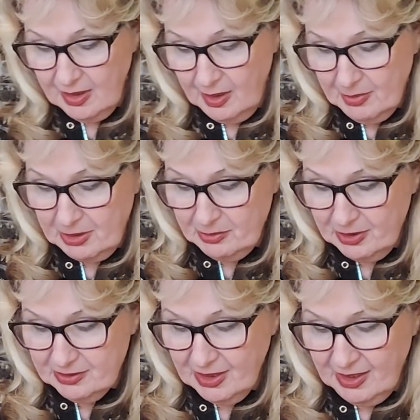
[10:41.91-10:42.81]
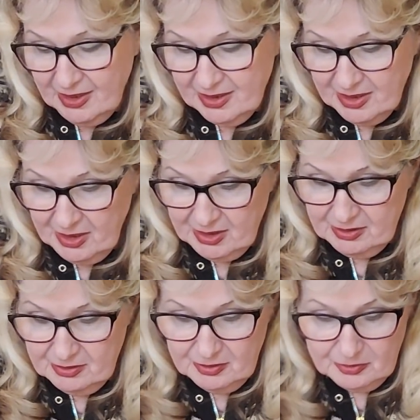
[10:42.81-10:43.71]
Kamal Manga
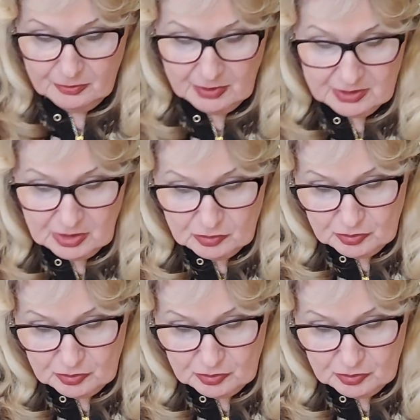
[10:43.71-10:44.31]
again, will the